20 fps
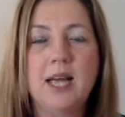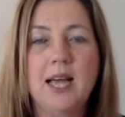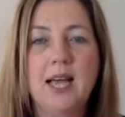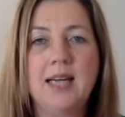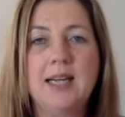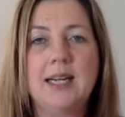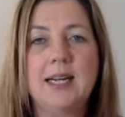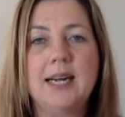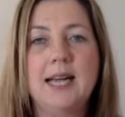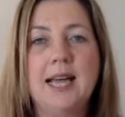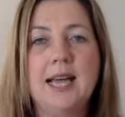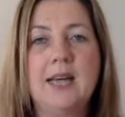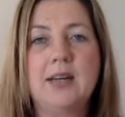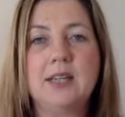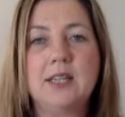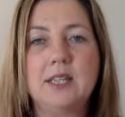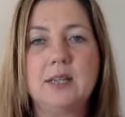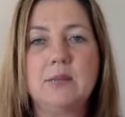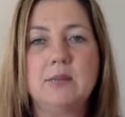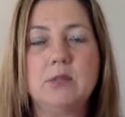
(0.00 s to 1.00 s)
and allow
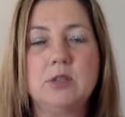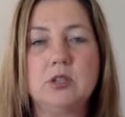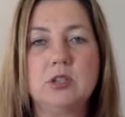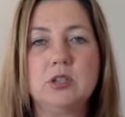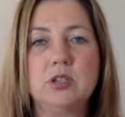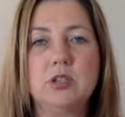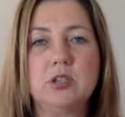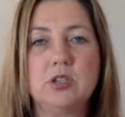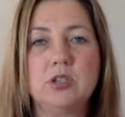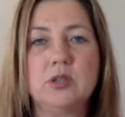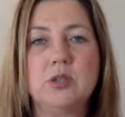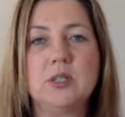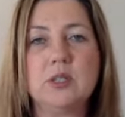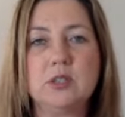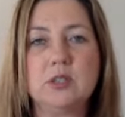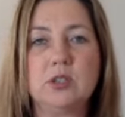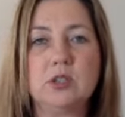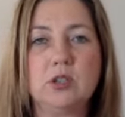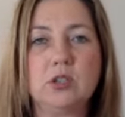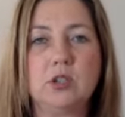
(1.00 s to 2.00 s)
him to do
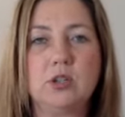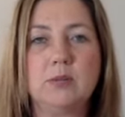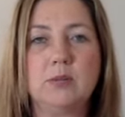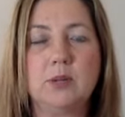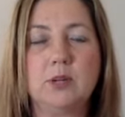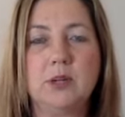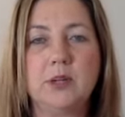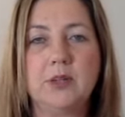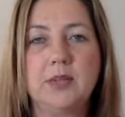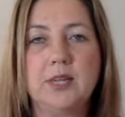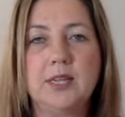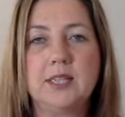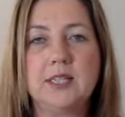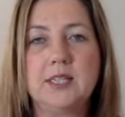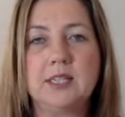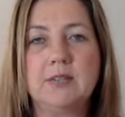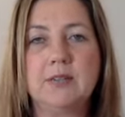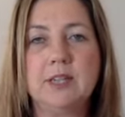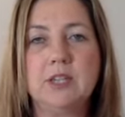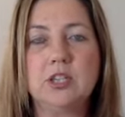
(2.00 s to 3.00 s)
his job on that
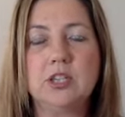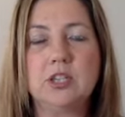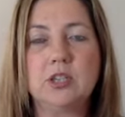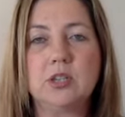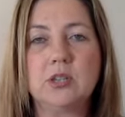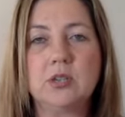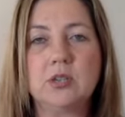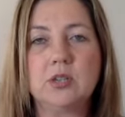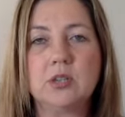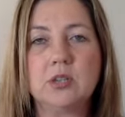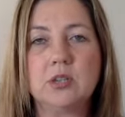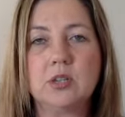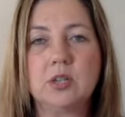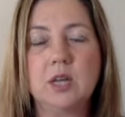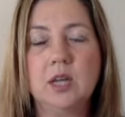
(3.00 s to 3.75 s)
TV show. So